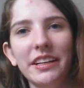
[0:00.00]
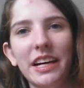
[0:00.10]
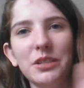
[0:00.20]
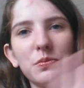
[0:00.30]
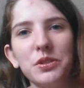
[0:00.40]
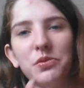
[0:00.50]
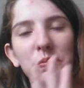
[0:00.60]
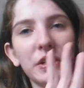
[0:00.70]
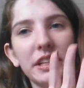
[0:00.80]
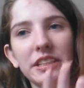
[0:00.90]
I just wish for
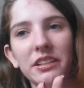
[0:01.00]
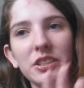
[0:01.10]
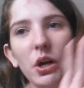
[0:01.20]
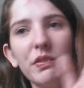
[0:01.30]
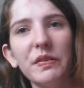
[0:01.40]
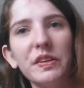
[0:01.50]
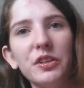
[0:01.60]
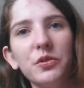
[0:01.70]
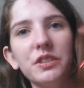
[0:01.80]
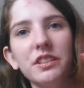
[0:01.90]
more detail, so I'm gonna
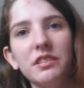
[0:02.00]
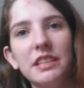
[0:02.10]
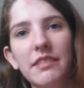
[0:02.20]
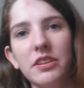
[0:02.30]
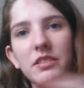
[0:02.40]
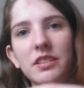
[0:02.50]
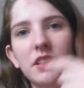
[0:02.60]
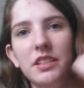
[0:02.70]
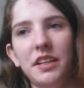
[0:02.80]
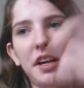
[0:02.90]
go into 7.
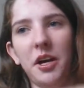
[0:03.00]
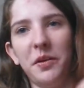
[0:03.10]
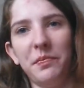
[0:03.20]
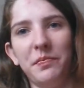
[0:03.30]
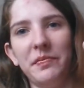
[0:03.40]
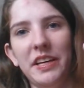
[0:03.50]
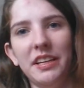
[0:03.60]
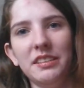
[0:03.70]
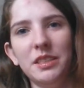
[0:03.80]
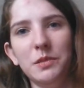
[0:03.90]
And
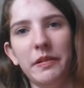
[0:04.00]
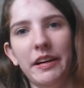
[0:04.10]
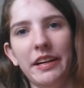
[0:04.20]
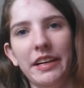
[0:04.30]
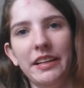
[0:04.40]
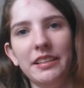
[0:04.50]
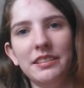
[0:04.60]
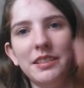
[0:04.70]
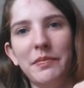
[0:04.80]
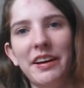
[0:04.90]
this is by
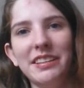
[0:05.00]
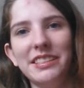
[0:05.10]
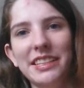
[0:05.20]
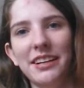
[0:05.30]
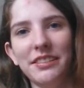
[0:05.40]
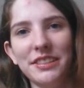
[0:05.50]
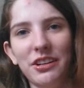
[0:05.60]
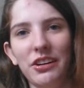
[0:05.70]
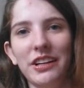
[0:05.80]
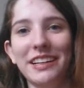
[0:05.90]
Sebastian
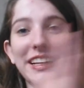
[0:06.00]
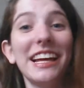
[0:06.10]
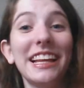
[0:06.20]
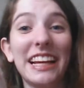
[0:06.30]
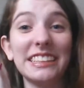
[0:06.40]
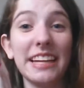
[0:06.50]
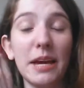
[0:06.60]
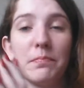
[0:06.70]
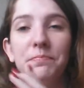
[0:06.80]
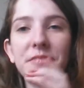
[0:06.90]
Star. Nice name.